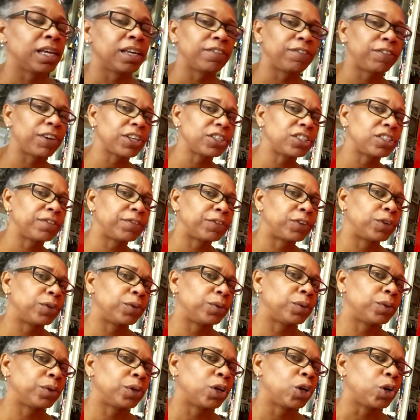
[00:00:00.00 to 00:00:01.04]
First of
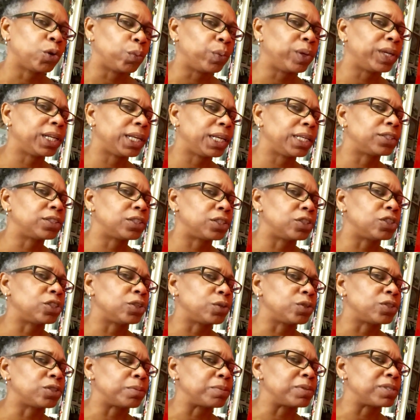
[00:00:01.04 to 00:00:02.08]
all, we need to
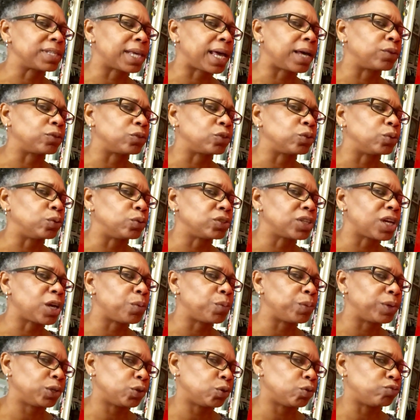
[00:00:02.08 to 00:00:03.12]
do some sound talk,
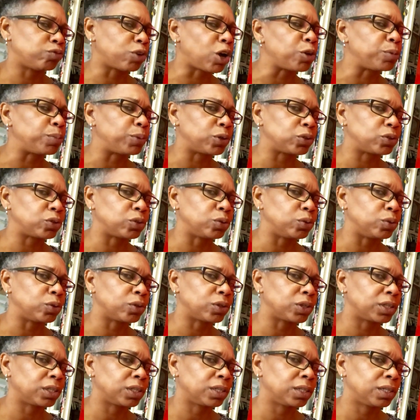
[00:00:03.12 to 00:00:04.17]
don't we? Or robot
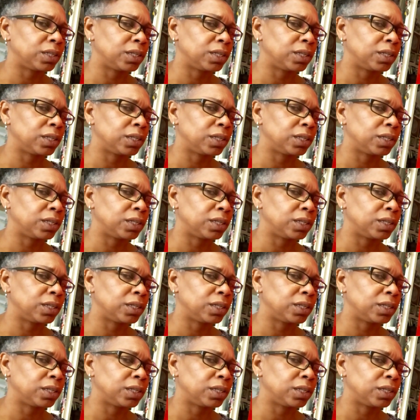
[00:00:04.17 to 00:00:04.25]
talk.